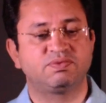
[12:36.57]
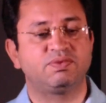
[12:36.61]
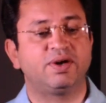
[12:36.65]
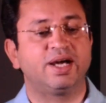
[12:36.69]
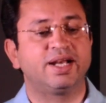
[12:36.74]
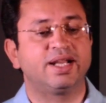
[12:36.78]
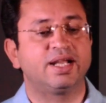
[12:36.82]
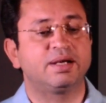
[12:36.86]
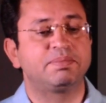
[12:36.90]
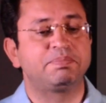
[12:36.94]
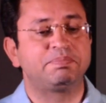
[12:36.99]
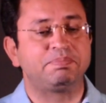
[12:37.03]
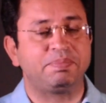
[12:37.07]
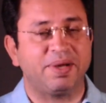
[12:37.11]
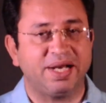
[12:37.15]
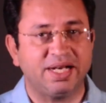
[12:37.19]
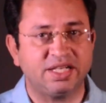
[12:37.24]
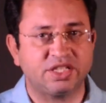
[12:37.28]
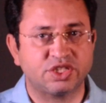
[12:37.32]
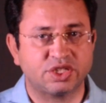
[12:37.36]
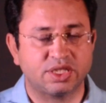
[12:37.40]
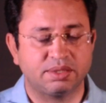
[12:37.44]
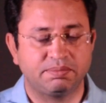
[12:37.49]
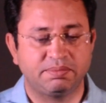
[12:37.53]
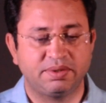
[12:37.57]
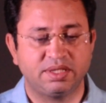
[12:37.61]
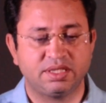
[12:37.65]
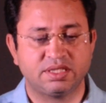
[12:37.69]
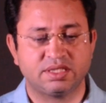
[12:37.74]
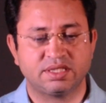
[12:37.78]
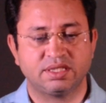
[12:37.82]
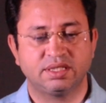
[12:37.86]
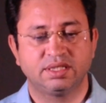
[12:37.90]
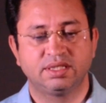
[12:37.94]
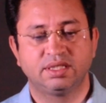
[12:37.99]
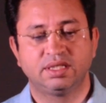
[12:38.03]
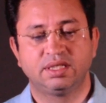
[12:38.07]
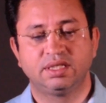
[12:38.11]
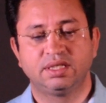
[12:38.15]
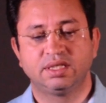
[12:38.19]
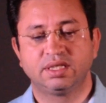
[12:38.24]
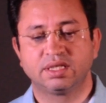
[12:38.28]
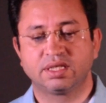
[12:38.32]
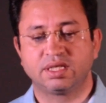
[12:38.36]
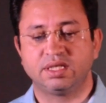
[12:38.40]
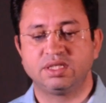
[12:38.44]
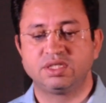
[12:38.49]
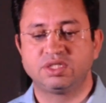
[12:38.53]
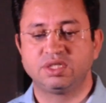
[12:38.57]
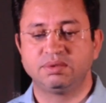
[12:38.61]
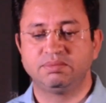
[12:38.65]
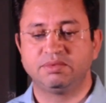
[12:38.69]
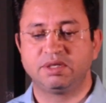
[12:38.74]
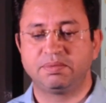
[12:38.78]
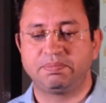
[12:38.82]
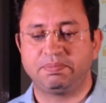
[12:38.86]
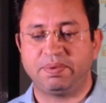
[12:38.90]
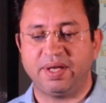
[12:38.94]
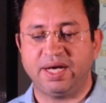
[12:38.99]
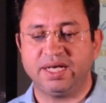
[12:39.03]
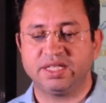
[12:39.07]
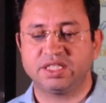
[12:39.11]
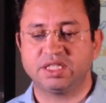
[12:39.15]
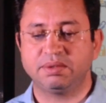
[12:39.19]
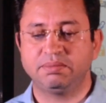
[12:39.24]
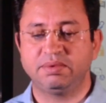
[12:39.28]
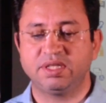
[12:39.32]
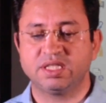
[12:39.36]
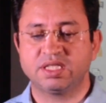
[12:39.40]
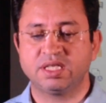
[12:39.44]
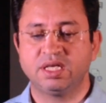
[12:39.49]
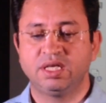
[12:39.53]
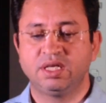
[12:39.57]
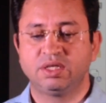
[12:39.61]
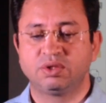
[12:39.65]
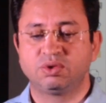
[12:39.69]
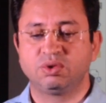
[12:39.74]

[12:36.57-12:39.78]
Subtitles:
One are perishables, consumer perishables,